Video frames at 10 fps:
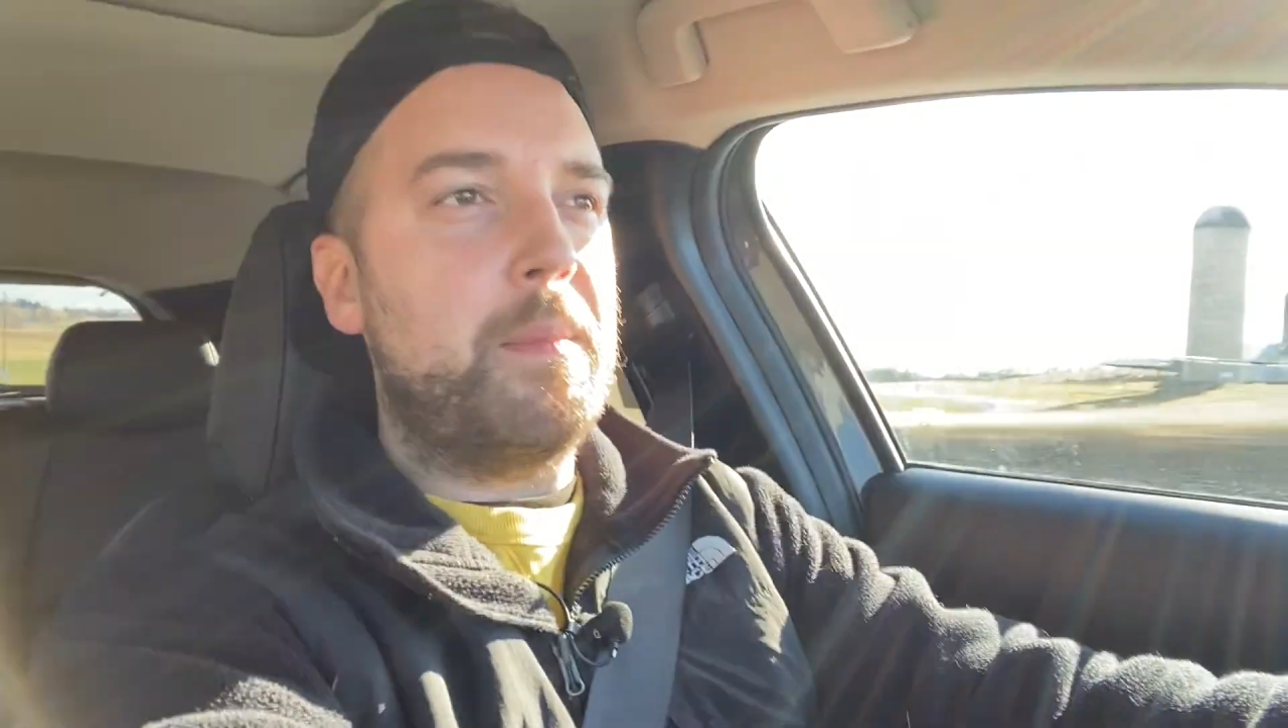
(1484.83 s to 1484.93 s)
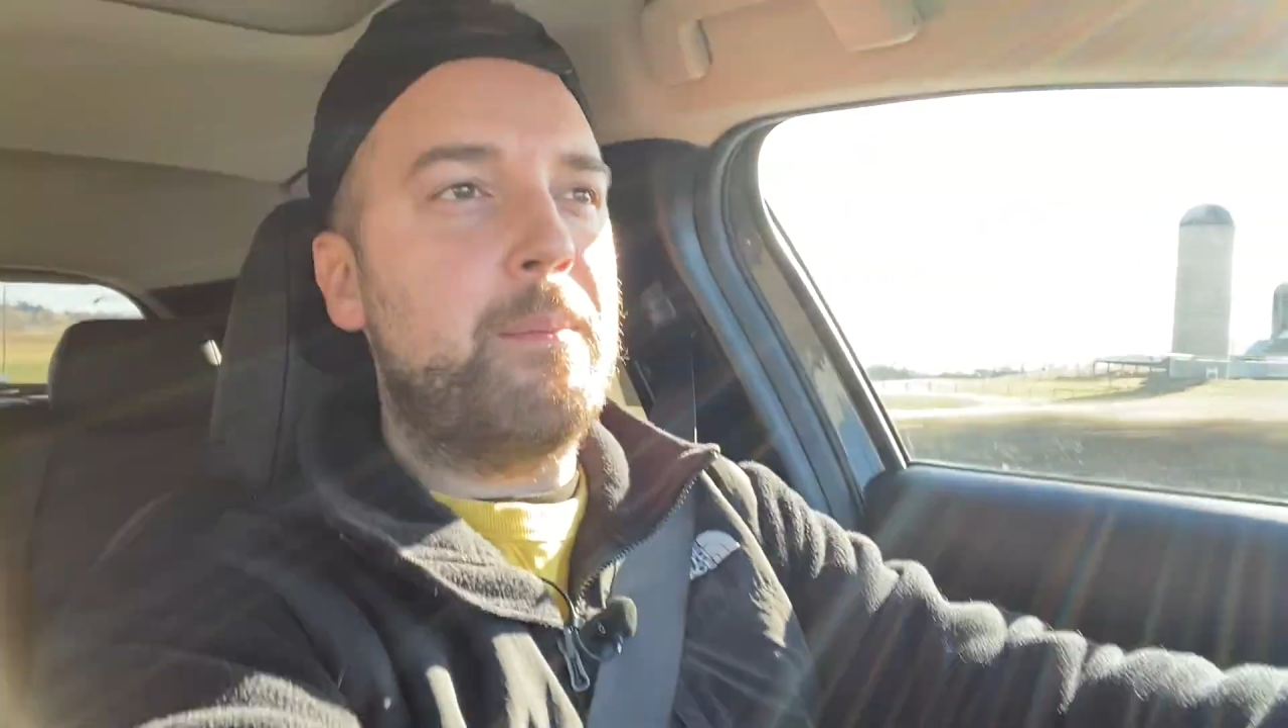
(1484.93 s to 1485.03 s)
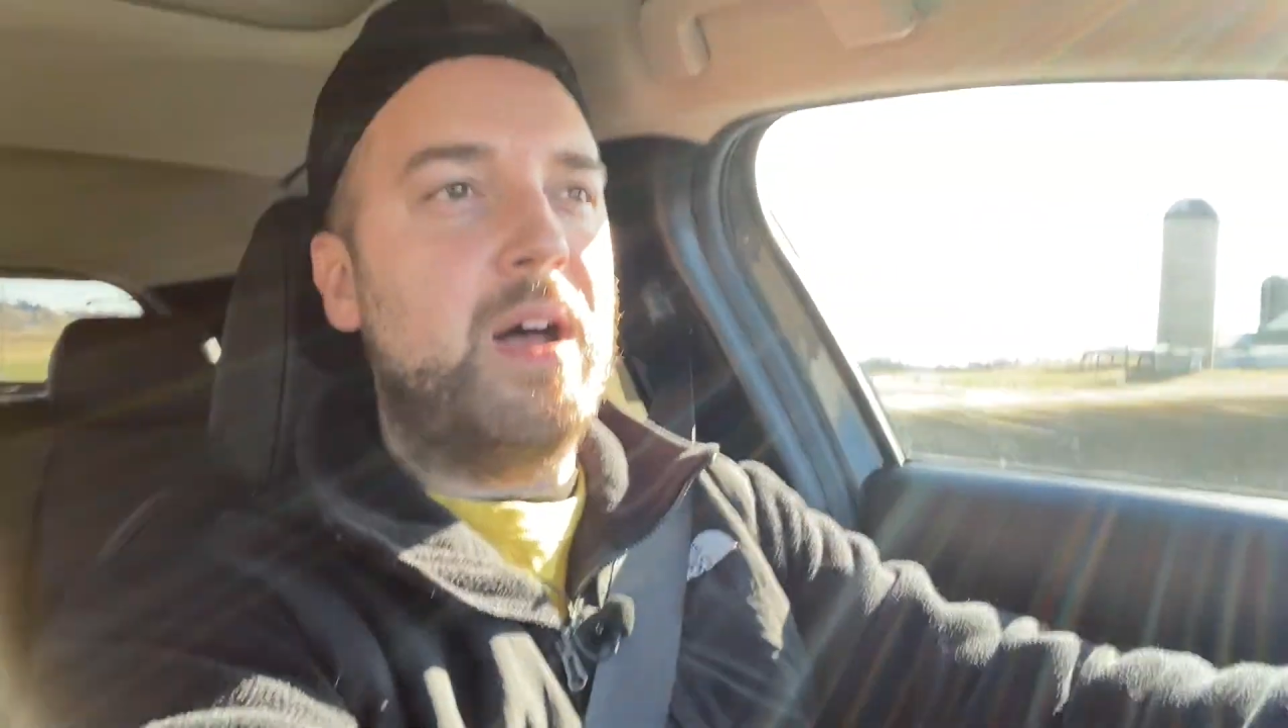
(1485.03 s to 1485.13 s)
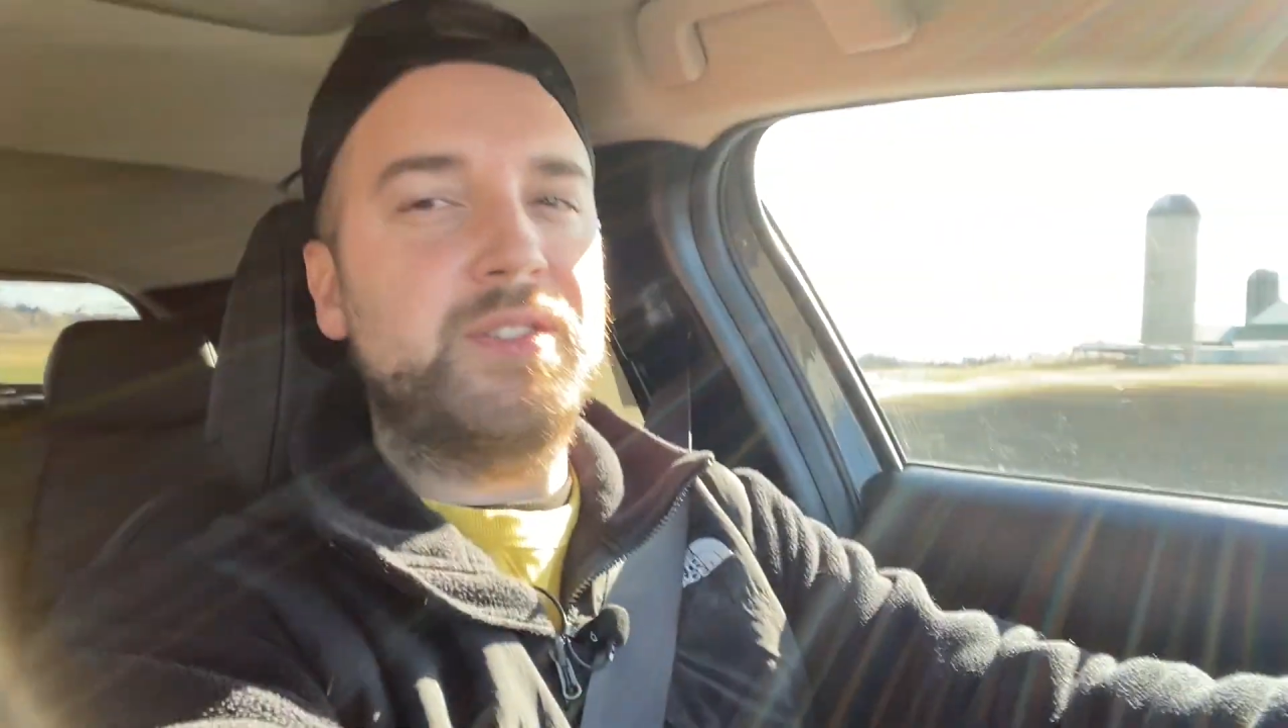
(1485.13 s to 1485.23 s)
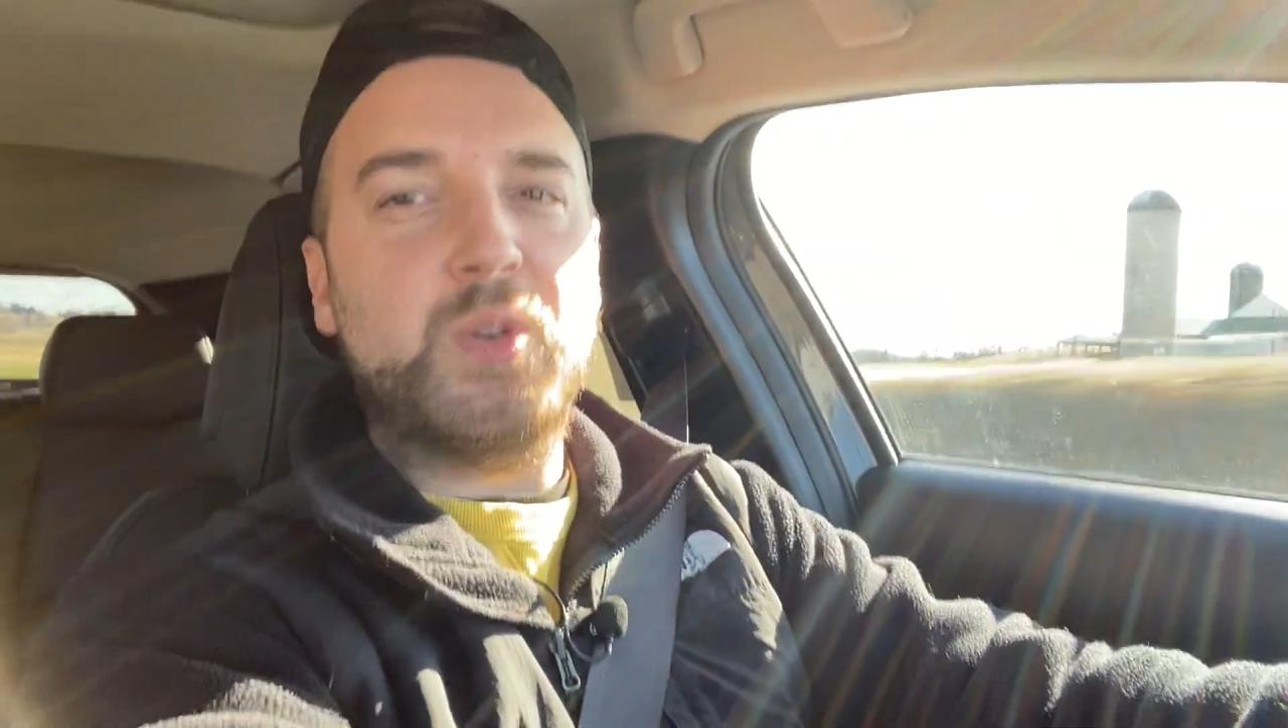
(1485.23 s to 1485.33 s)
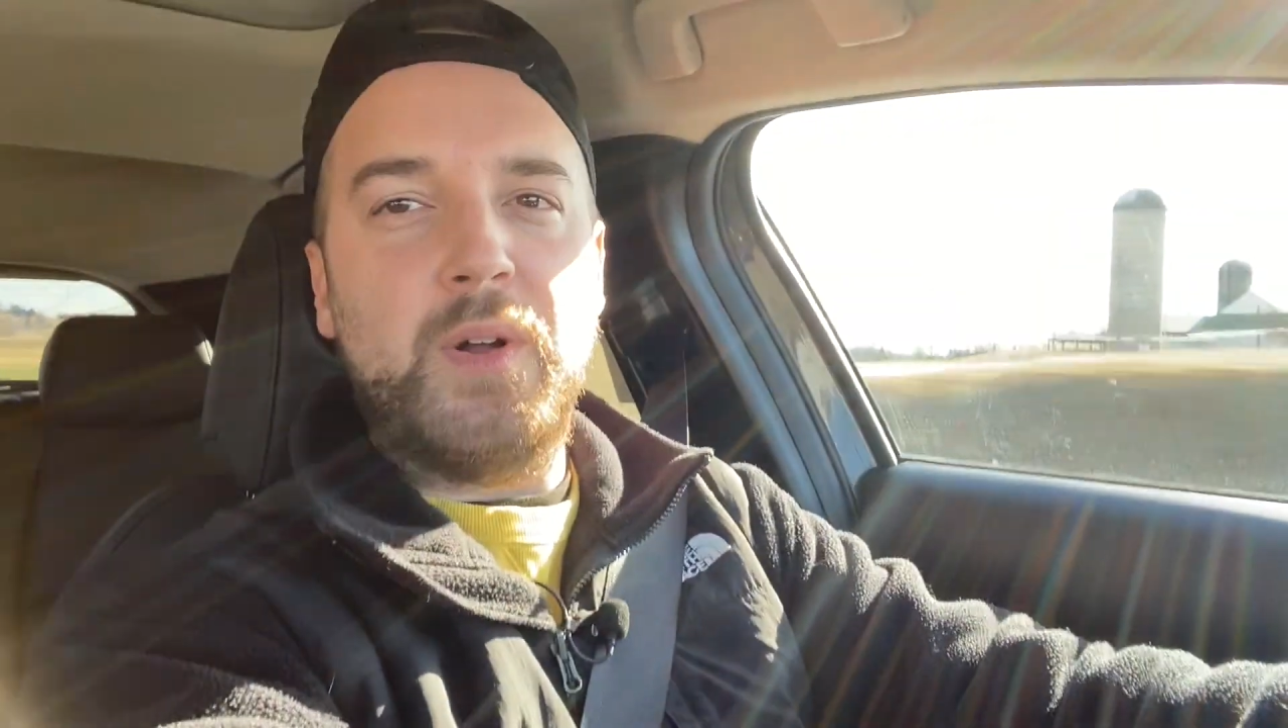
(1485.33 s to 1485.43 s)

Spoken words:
I mean, Mazda,